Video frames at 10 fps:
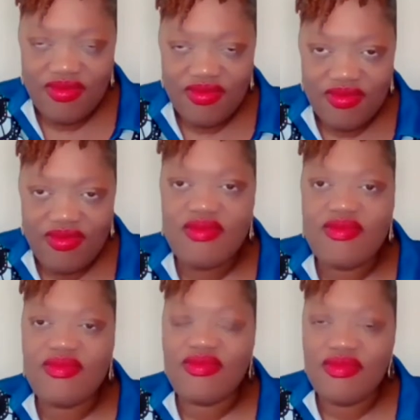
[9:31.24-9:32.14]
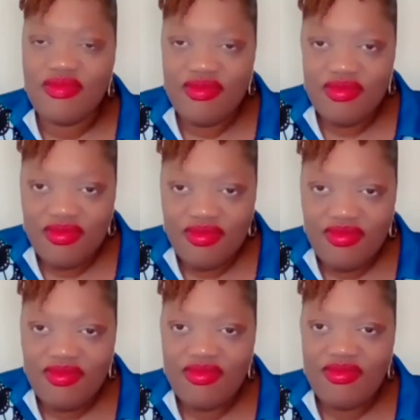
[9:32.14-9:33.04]

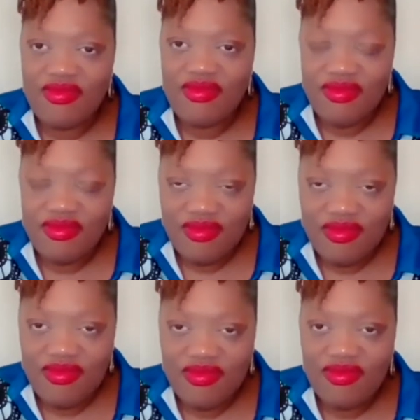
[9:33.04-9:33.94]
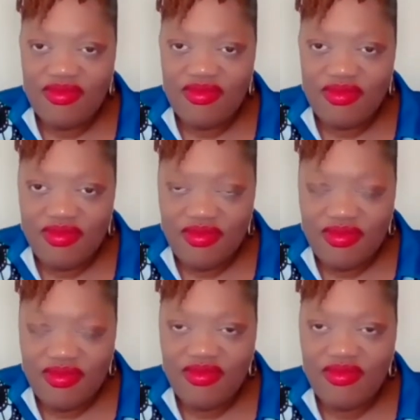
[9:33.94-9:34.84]

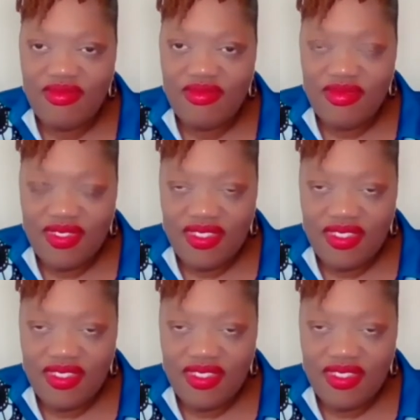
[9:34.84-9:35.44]
This person isn't speaking.